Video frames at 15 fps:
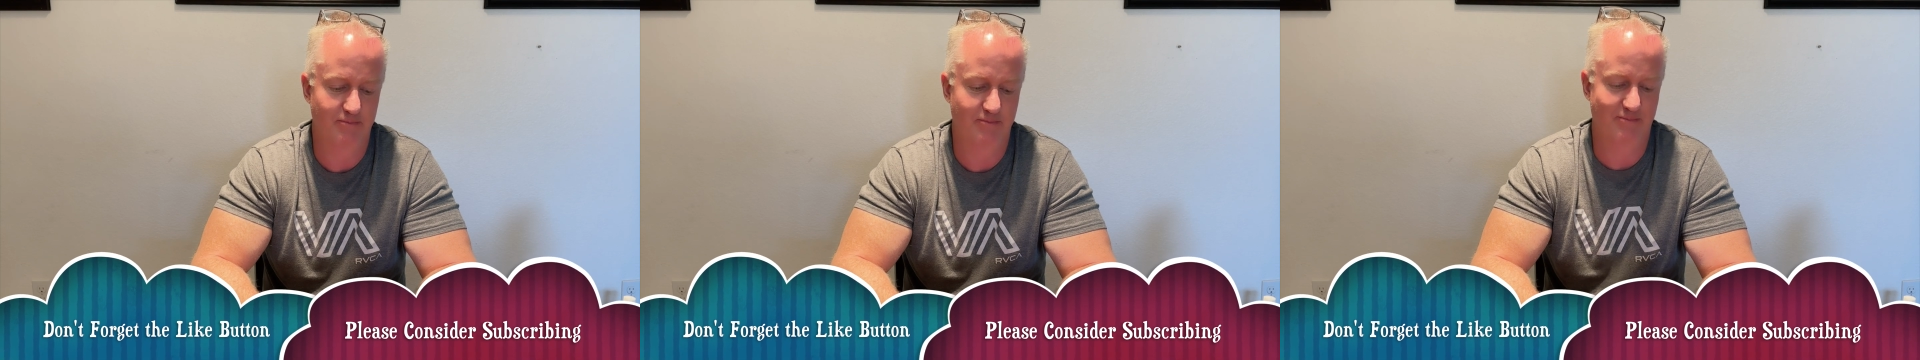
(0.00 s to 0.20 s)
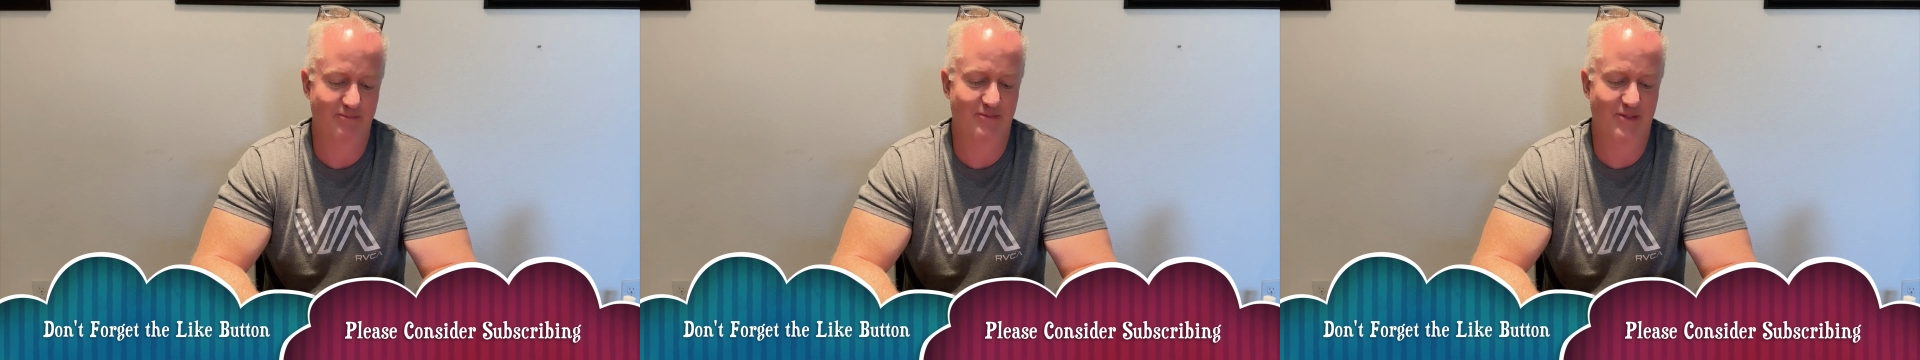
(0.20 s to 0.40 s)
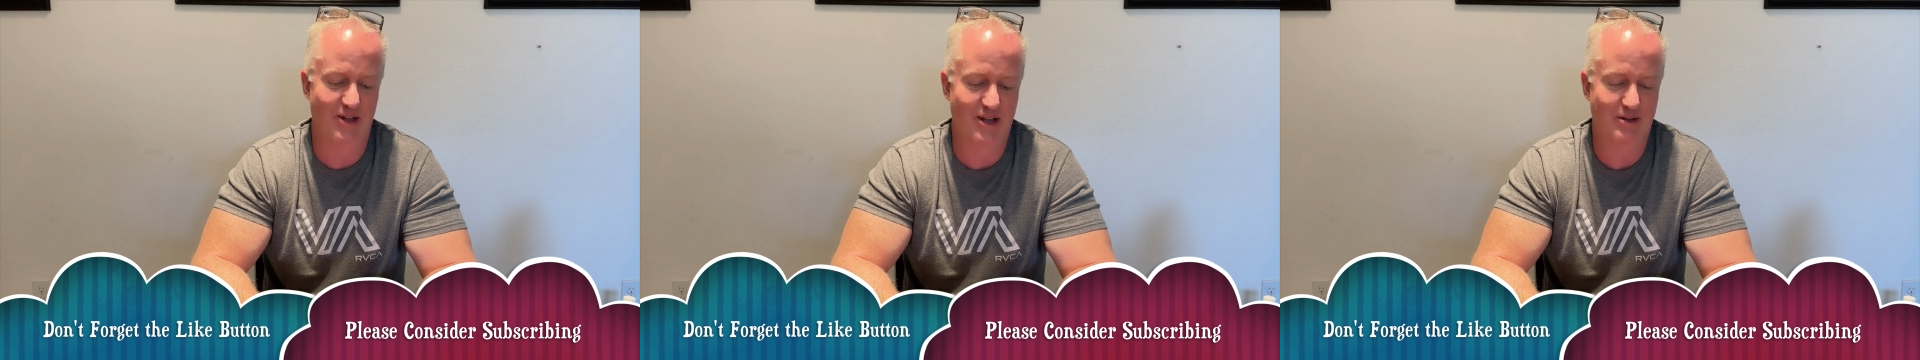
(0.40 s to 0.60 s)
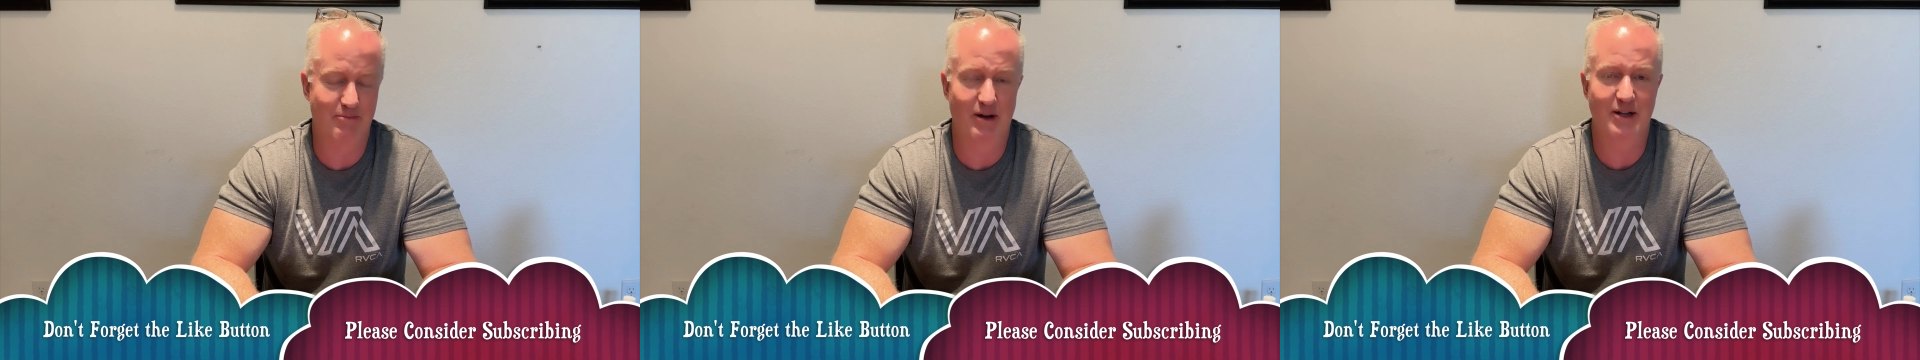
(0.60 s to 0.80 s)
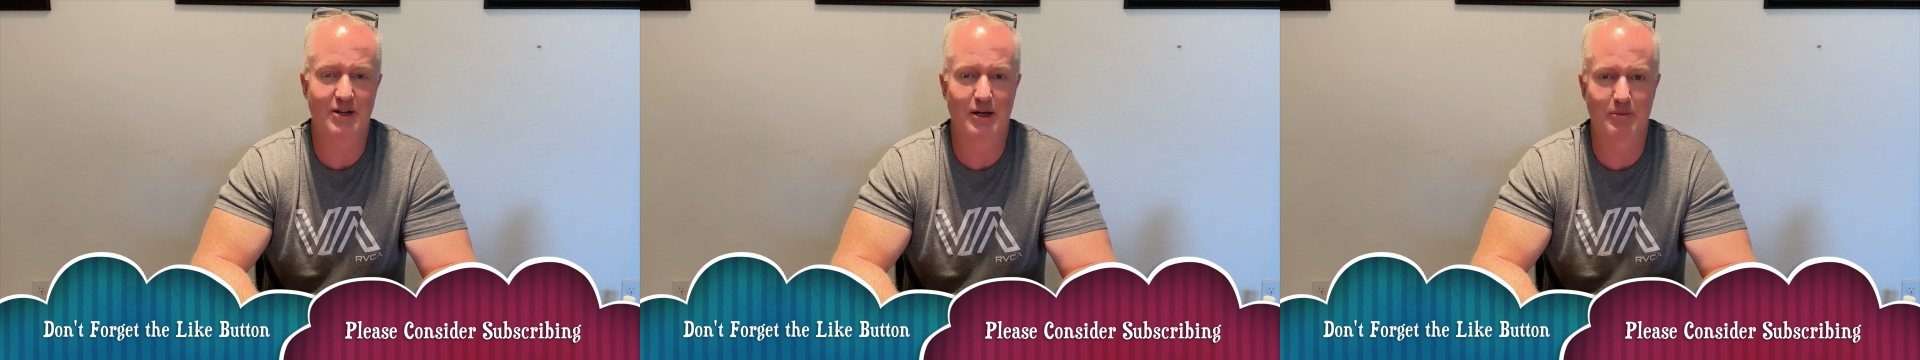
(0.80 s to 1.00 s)
Like
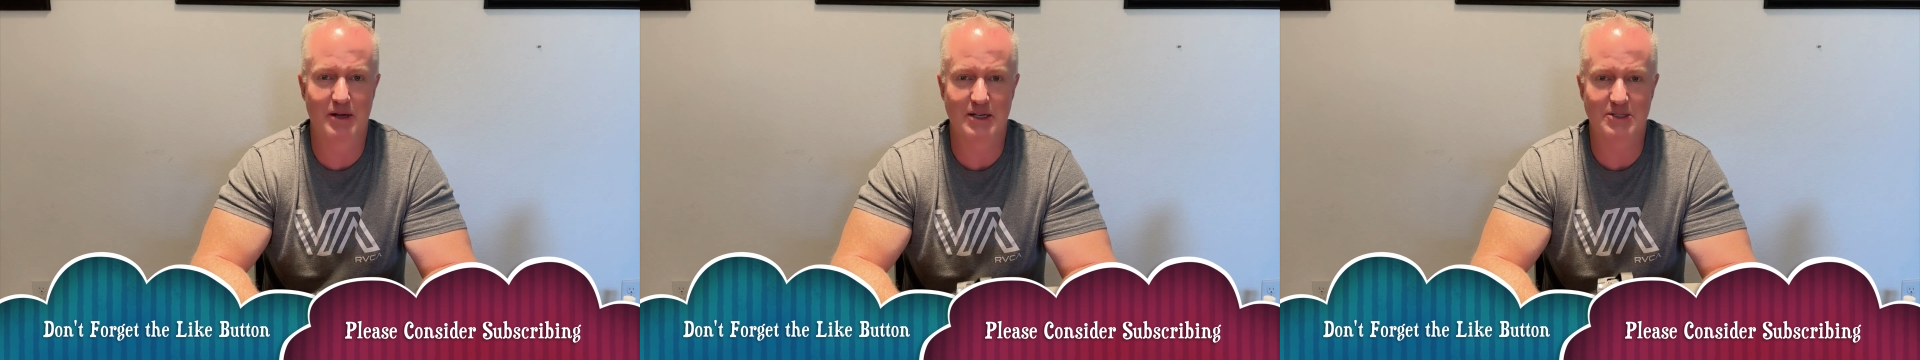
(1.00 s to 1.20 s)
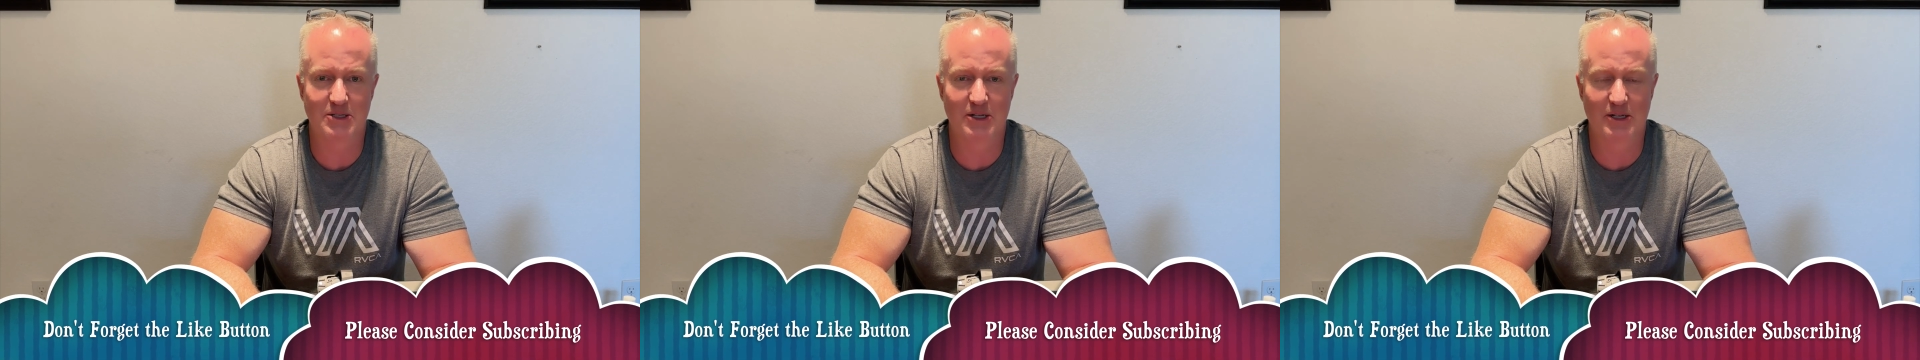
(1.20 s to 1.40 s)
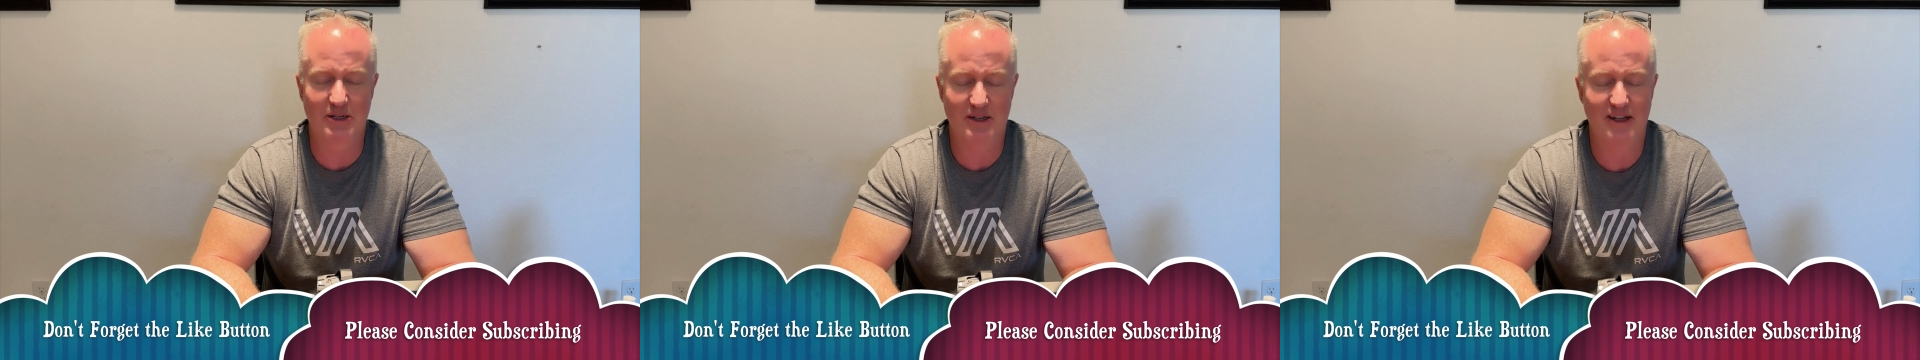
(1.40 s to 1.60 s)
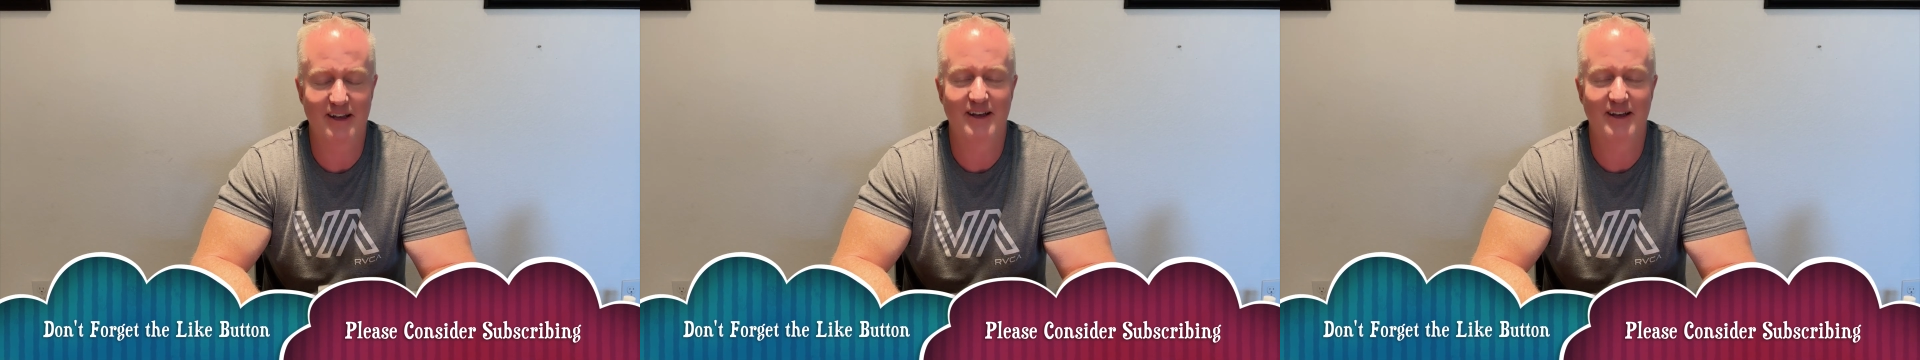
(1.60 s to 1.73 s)
my dumbass didn't.